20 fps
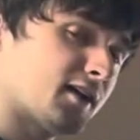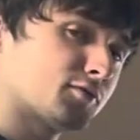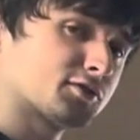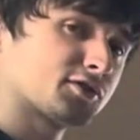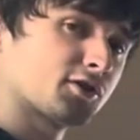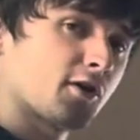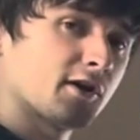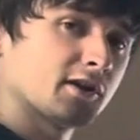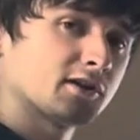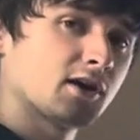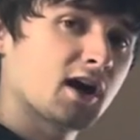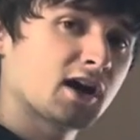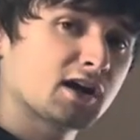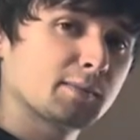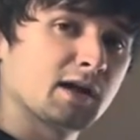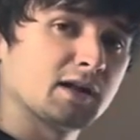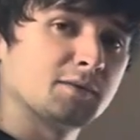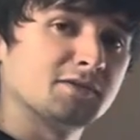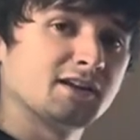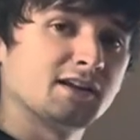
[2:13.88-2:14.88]
which I already talked
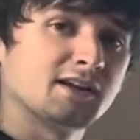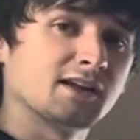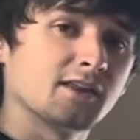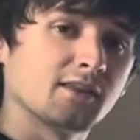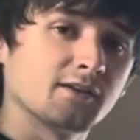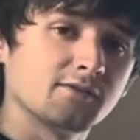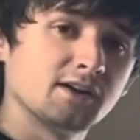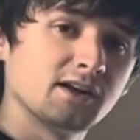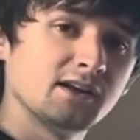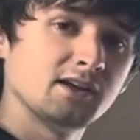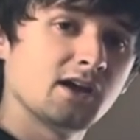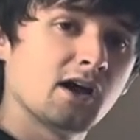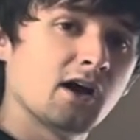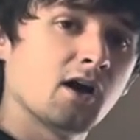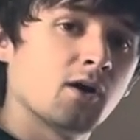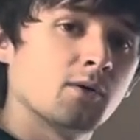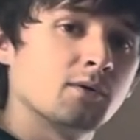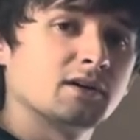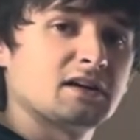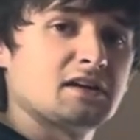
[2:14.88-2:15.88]
about at the beginning of the
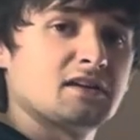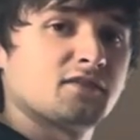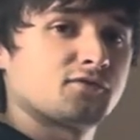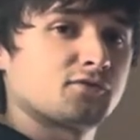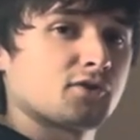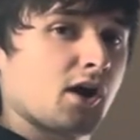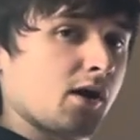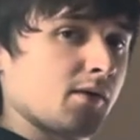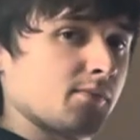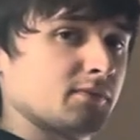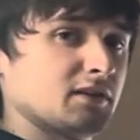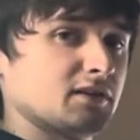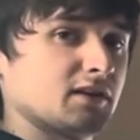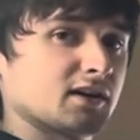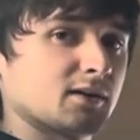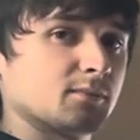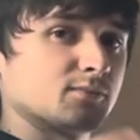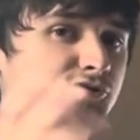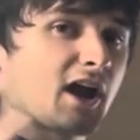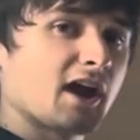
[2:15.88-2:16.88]
video, is from the
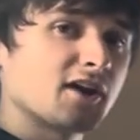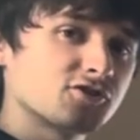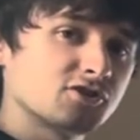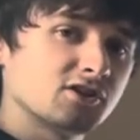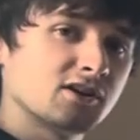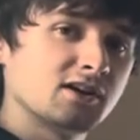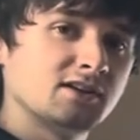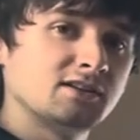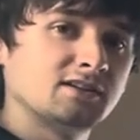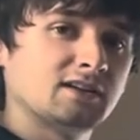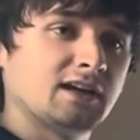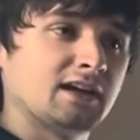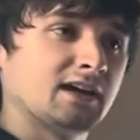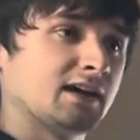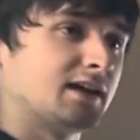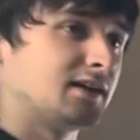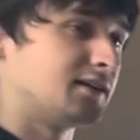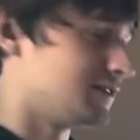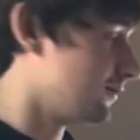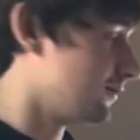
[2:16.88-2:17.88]
compression and